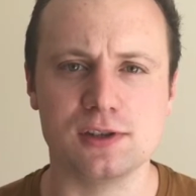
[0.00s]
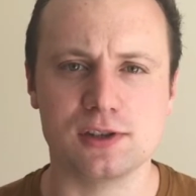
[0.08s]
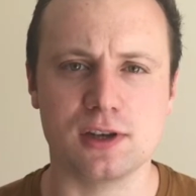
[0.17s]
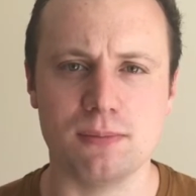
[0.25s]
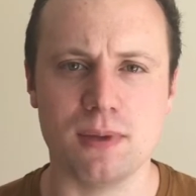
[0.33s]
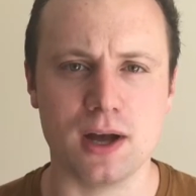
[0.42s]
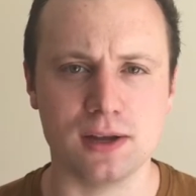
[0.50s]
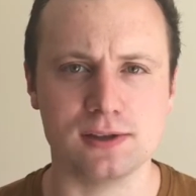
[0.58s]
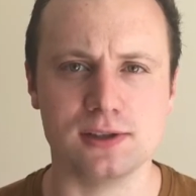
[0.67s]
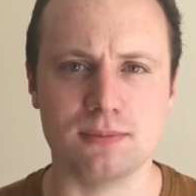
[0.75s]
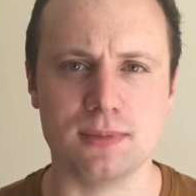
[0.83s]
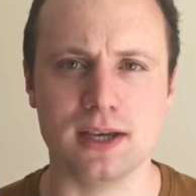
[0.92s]
command
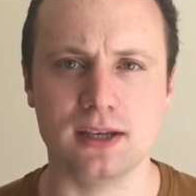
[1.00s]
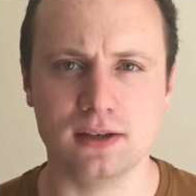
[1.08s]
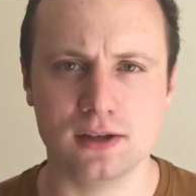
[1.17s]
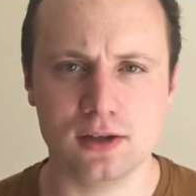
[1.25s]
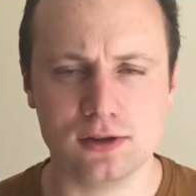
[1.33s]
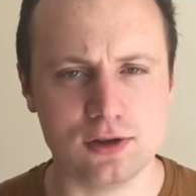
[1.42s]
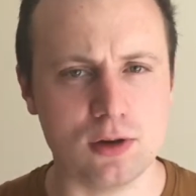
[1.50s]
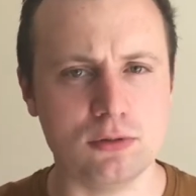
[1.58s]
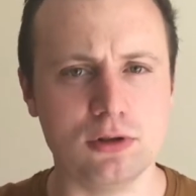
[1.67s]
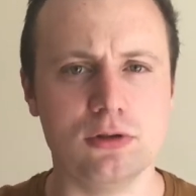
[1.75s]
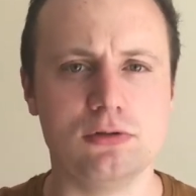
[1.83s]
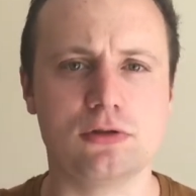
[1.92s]
to mean, don't
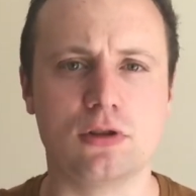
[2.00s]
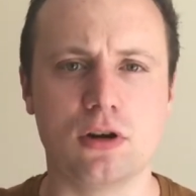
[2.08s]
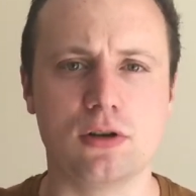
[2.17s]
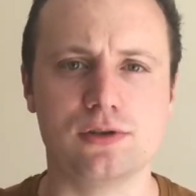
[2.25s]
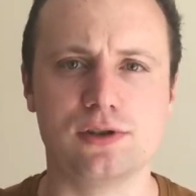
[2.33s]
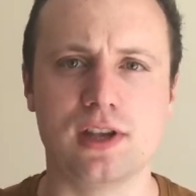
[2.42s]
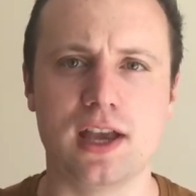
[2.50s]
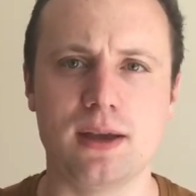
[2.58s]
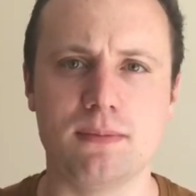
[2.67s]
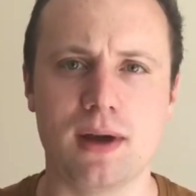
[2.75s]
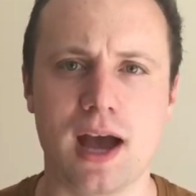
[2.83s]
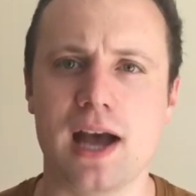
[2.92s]
use God's
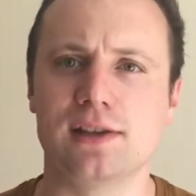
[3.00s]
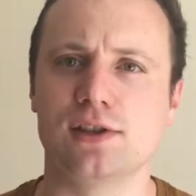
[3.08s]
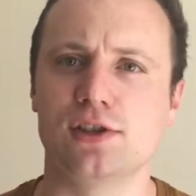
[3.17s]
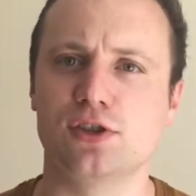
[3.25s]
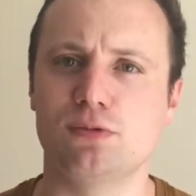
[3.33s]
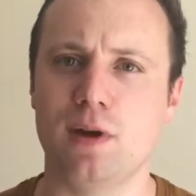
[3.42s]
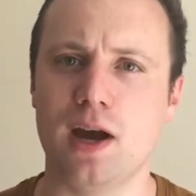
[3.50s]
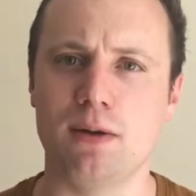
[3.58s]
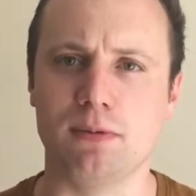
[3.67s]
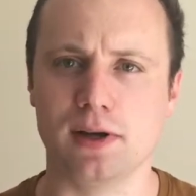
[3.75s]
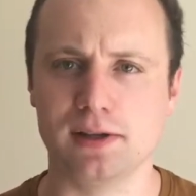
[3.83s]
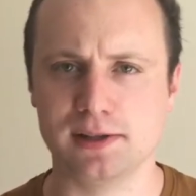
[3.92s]
name as a swear
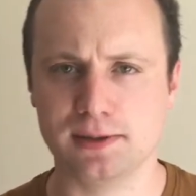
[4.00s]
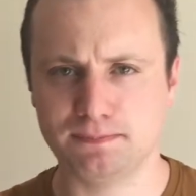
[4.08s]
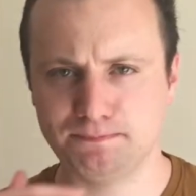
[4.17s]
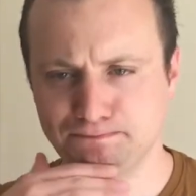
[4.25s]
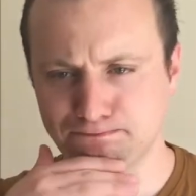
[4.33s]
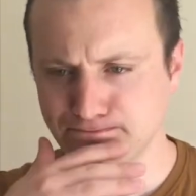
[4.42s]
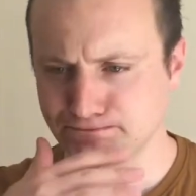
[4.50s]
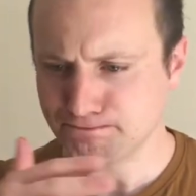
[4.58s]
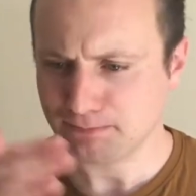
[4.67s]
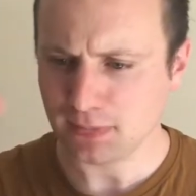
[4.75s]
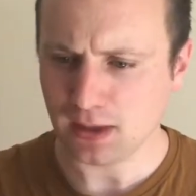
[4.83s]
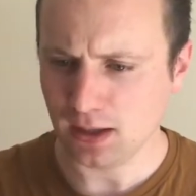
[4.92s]
word.
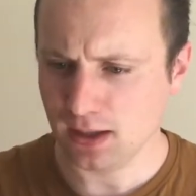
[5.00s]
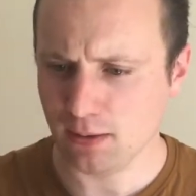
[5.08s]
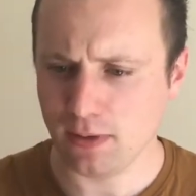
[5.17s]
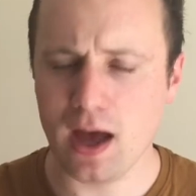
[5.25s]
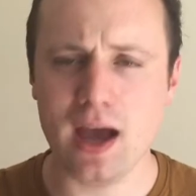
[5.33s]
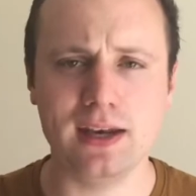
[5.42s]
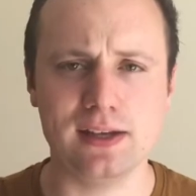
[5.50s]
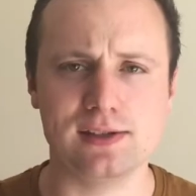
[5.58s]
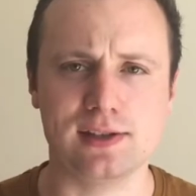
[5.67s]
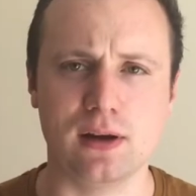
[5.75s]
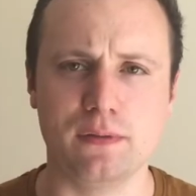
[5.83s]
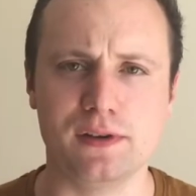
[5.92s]
Now, that in
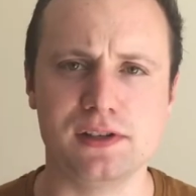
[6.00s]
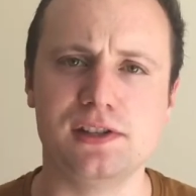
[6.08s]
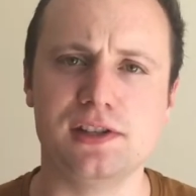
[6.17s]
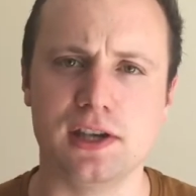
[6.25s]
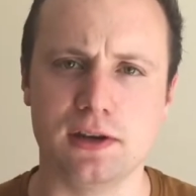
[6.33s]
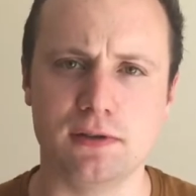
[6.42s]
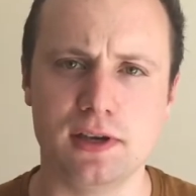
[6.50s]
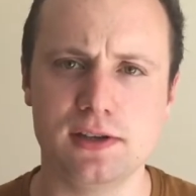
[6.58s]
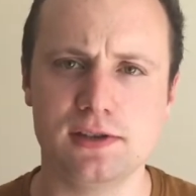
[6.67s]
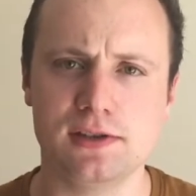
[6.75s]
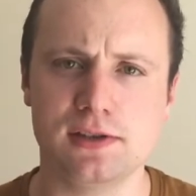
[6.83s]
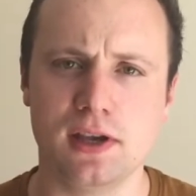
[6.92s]
itself is
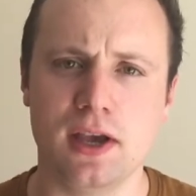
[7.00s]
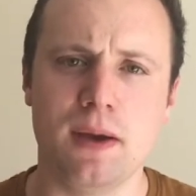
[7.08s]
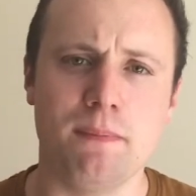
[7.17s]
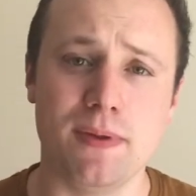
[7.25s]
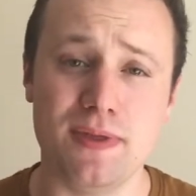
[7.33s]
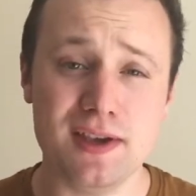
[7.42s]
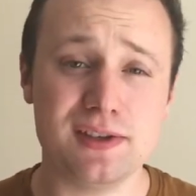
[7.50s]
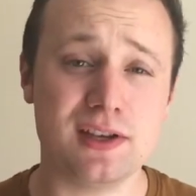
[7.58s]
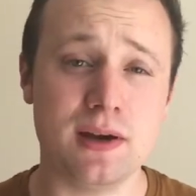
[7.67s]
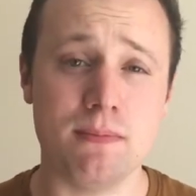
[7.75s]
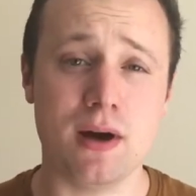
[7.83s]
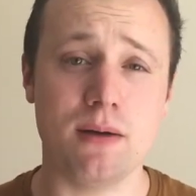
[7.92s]
serious, but this
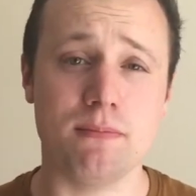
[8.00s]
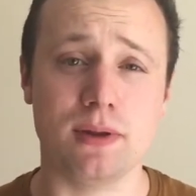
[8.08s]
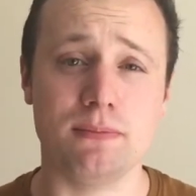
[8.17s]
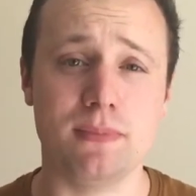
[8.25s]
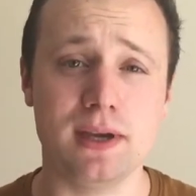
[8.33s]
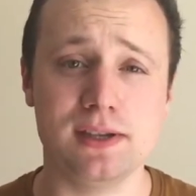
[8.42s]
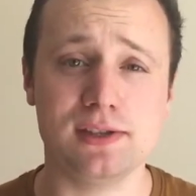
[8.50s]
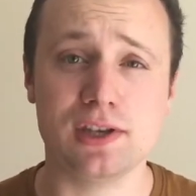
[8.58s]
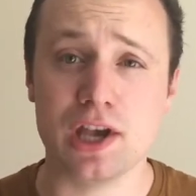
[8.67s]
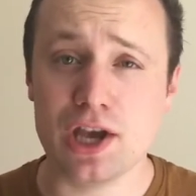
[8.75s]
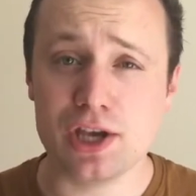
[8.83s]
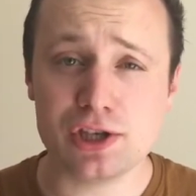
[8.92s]
commandment means
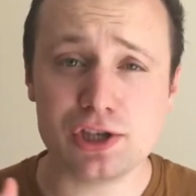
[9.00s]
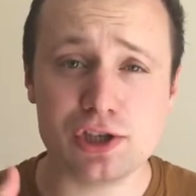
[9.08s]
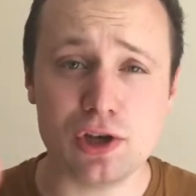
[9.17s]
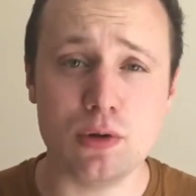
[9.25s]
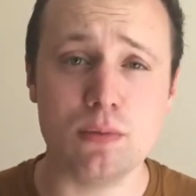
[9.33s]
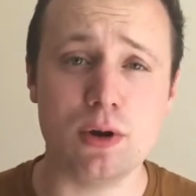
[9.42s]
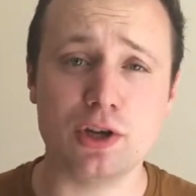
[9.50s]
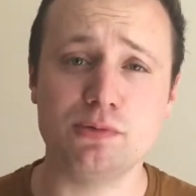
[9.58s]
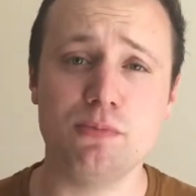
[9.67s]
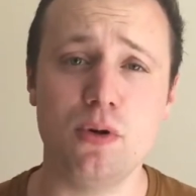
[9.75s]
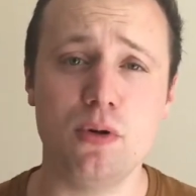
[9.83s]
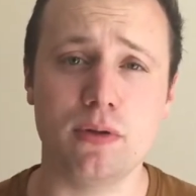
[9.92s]
so much
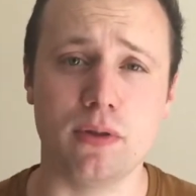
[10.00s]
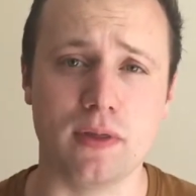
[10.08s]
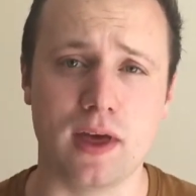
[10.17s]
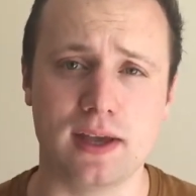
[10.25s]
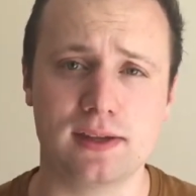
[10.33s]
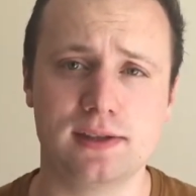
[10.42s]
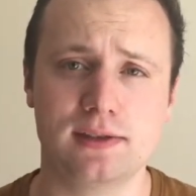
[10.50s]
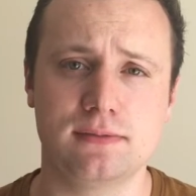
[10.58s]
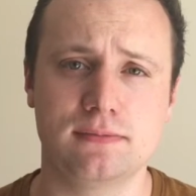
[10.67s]
more than that.